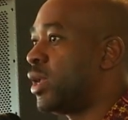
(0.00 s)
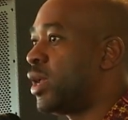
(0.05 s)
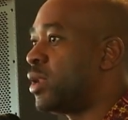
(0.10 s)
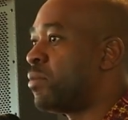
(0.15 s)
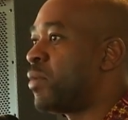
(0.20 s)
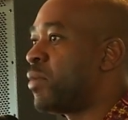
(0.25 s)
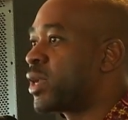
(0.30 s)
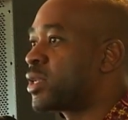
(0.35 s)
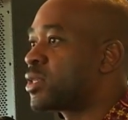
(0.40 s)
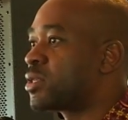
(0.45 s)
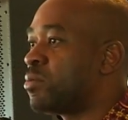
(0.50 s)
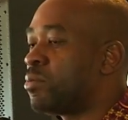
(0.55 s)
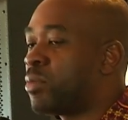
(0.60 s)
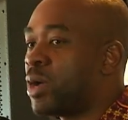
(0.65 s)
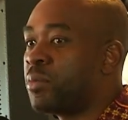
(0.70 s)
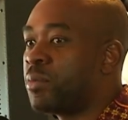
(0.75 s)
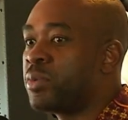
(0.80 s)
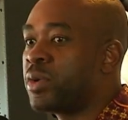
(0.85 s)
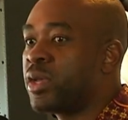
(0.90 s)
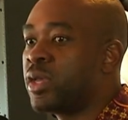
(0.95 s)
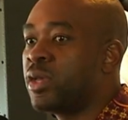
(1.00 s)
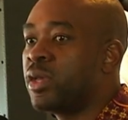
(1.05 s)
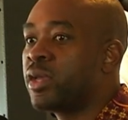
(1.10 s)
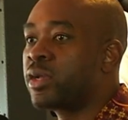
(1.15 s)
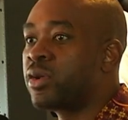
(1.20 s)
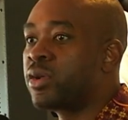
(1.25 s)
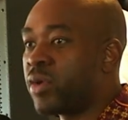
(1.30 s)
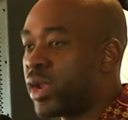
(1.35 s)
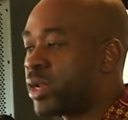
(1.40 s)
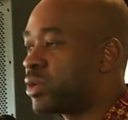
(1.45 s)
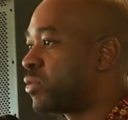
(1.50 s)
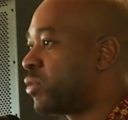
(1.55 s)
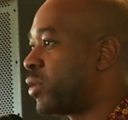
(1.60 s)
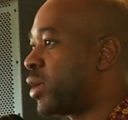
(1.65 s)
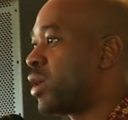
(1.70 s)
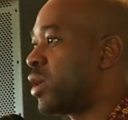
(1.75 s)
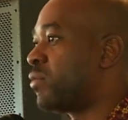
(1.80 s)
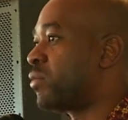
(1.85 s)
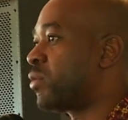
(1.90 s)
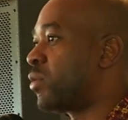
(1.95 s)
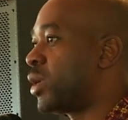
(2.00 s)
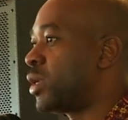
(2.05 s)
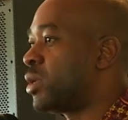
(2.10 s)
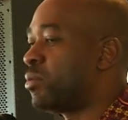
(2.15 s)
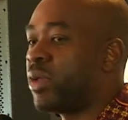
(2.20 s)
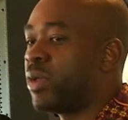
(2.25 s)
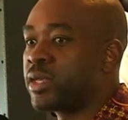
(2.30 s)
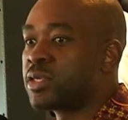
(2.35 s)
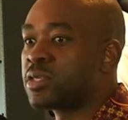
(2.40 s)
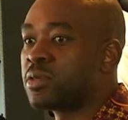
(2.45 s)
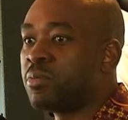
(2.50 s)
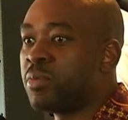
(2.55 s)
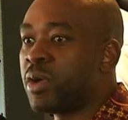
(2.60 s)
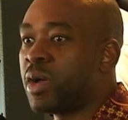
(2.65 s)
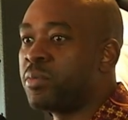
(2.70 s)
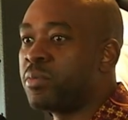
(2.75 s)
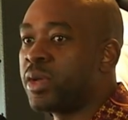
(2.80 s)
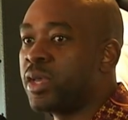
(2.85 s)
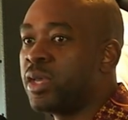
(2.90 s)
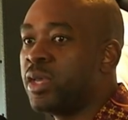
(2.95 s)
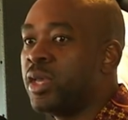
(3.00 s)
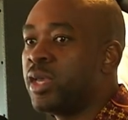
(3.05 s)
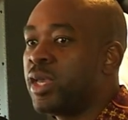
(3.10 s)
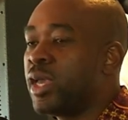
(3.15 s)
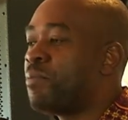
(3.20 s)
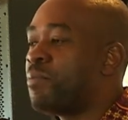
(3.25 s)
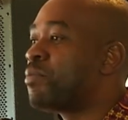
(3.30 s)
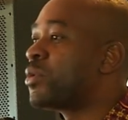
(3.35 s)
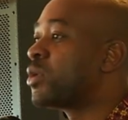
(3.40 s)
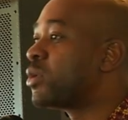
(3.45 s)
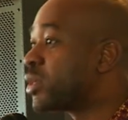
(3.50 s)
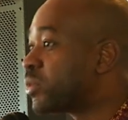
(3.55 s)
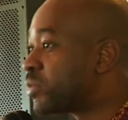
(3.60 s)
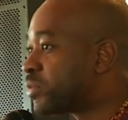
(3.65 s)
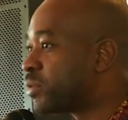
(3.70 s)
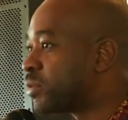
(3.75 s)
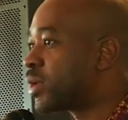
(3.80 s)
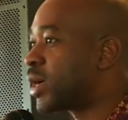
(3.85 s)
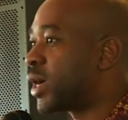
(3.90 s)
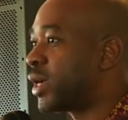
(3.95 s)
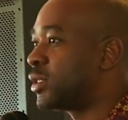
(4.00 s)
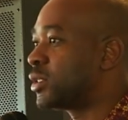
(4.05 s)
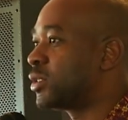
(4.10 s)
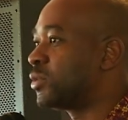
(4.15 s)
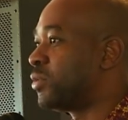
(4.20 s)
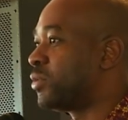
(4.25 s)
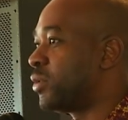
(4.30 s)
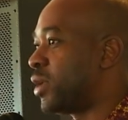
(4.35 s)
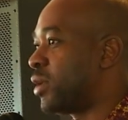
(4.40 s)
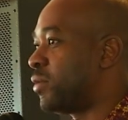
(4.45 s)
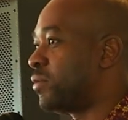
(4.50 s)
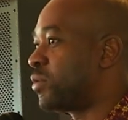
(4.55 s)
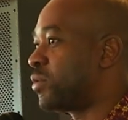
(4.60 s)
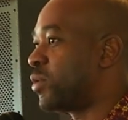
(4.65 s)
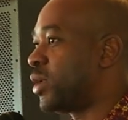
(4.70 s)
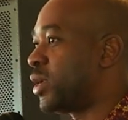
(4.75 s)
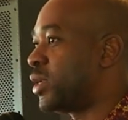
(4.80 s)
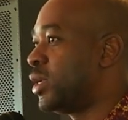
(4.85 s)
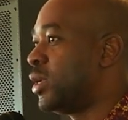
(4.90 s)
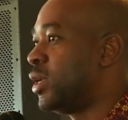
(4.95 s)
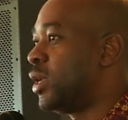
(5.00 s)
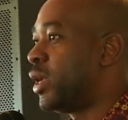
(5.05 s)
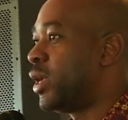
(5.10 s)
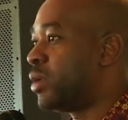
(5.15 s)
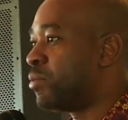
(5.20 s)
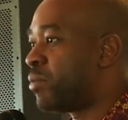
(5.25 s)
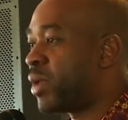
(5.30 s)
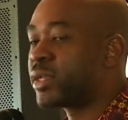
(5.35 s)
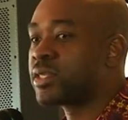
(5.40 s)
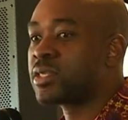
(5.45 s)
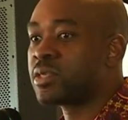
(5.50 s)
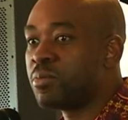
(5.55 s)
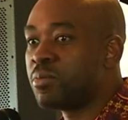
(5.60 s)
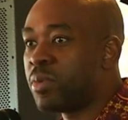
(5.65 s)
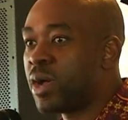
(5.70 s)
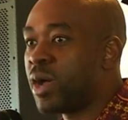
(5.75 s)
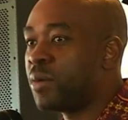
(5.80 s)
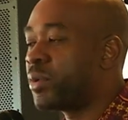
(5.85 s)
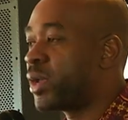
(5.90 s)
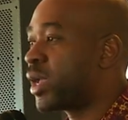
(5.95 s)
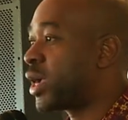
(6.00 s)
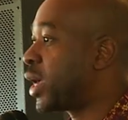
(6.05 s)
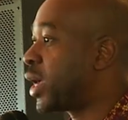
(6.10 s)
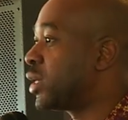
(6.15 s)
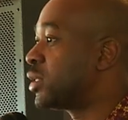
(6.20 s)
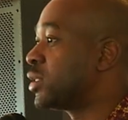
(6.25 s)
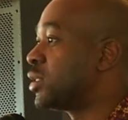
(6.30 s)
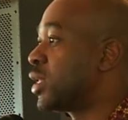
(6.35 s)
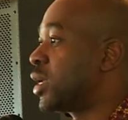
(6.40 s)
and make Zimbabwe great for everyone, and make Zimbabwe a beautiful country for everyone, and make Zimbabwe a country